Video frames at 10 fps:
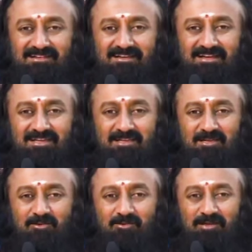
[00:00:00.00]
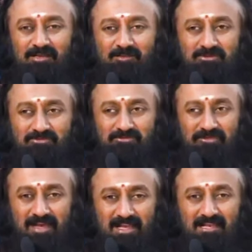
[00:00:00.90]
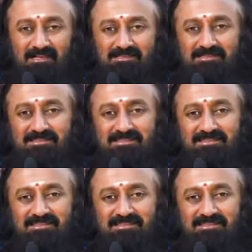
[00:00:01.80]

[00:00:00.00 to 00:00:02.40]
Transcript: It can only be felt